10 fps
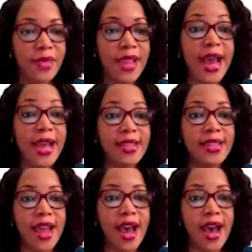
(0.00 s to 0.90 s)
as
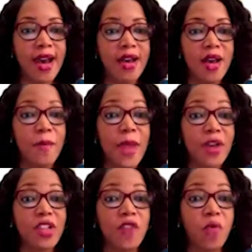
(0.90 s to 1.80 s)
a
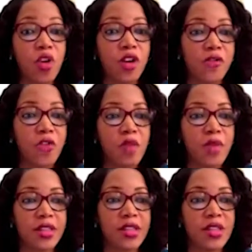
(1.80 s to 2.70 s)
Microsoft Word
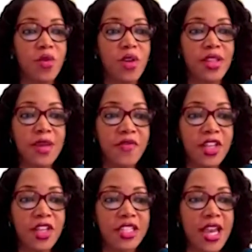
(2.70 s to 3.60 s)
format. So once I'm
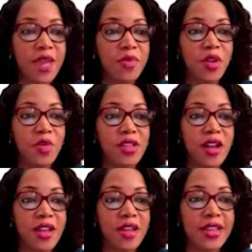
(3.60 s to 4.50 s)
finished typing up this
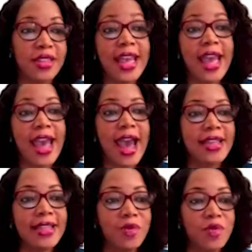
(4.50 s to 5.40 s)
document, I
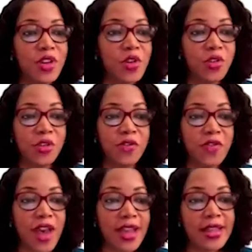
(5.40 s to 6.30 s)
simply go to
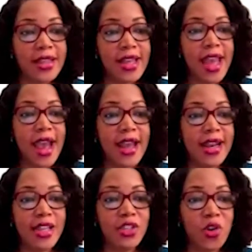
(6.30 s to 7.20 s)
File and
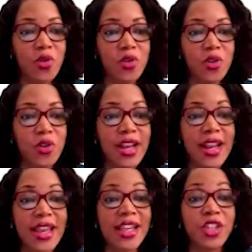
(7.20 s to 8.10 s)
I download, and
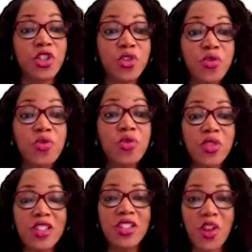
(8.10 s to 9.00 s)
I can choose
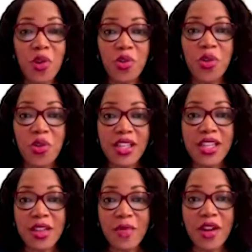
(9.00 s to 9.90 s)
to download it as
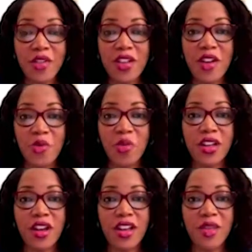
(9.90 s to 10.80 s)
a Microsoft Word
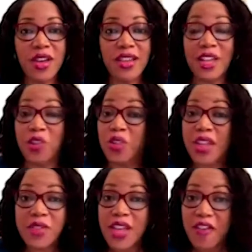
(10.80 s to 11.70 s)
document. I don't
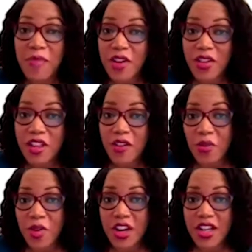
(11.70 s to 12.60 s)
have to have Microsoft
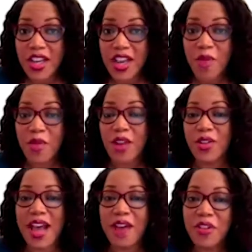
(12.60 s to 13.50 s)
Word, but I will
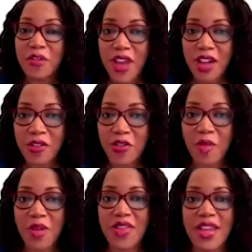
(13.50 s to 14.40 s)
have the file
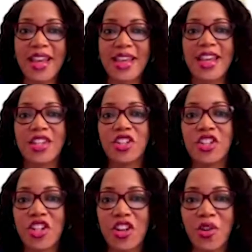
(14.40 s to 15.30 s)
format that I can
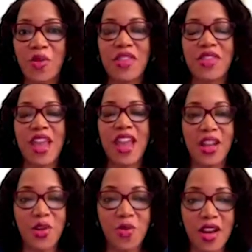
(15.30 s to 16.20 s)
share with
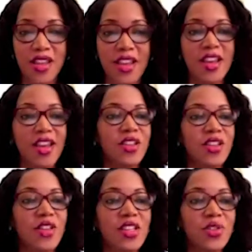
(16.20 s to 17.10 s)
anyone. So
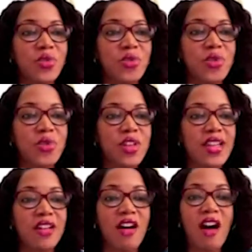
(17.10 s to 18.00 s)
this tool is
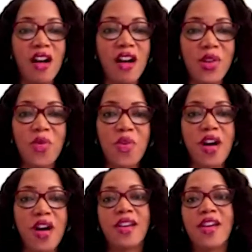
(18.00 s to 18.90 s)
an
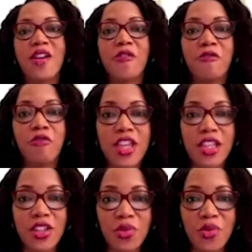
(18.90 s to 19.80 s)
all-in-one free
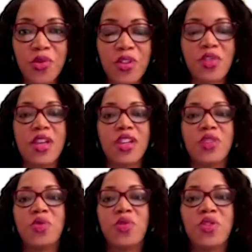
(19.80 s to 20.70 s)
tool. You can
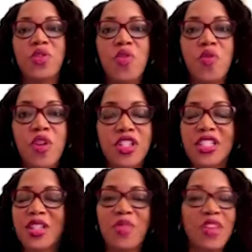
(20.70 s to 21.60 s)
do so much.
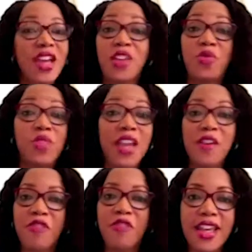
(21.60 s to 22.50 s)
It's something I use
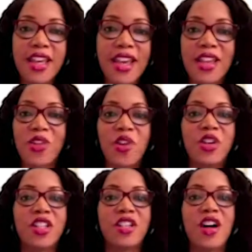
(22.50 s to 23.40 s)
every day. I
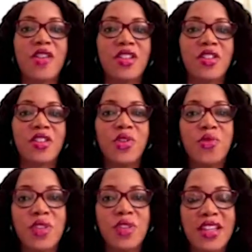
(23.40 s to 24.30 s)
encourage others to
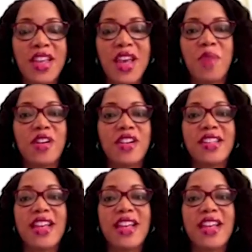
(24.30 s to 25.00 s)
use it because